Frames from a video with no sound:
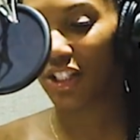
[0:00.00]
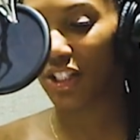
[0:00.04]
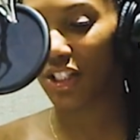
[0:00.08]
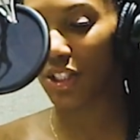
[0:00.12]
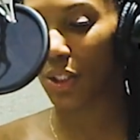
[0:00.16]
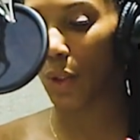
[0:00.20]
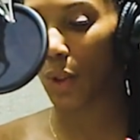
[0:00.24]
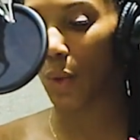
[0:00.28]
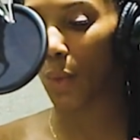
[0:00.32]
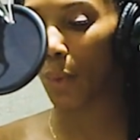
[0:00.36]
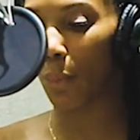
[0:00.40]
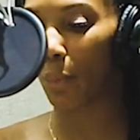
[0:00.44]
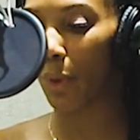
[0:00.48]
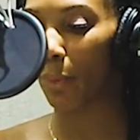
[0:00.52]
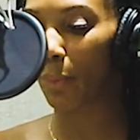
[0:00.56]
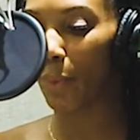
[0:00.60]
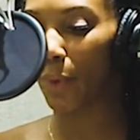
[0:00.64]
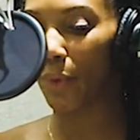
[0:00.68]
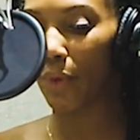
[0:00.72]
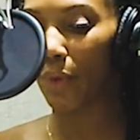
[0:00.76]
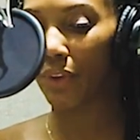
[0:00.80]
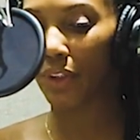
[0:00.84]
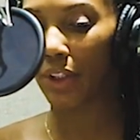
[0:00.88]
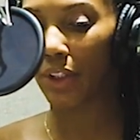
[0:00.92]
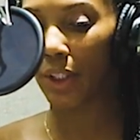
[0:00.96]
So when we
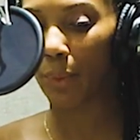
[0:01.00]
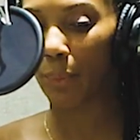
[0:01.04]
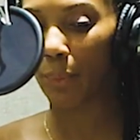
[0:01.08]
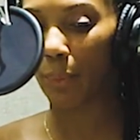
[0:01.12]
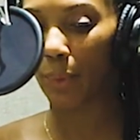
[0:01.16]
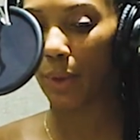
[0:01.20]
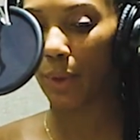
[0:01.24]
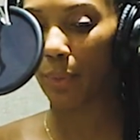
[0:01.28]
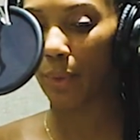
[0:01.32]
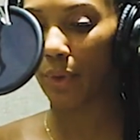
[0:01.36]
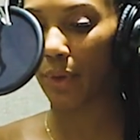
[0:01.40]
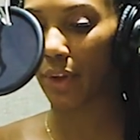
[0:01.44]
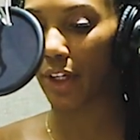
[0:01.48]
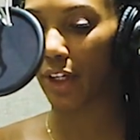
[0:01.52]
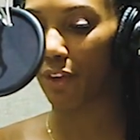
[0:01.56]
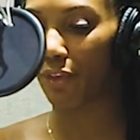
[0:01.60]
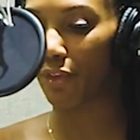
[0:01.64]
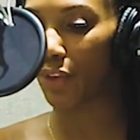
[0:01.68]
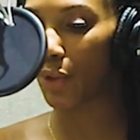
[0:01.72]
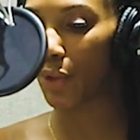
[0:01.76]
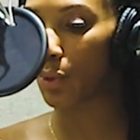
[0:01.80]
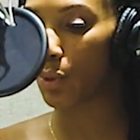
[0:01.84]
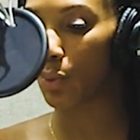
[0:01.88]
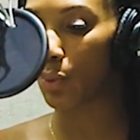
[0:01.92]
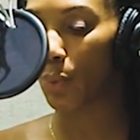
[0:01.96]
pulled up, we were
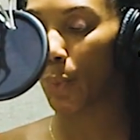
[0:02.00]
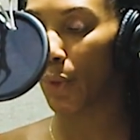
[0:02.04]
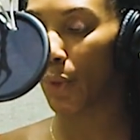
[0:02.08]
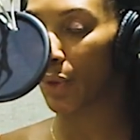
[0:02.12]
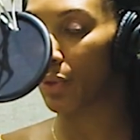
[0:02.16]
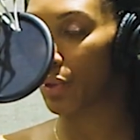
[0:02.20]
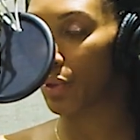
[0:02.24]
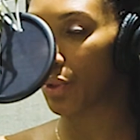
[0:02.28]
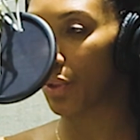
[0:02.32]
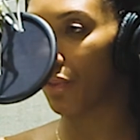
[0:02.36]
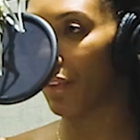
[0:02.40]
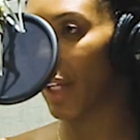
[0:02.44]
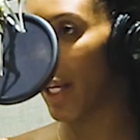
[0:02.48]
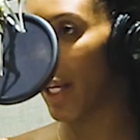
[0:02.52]
confused. We weren't sure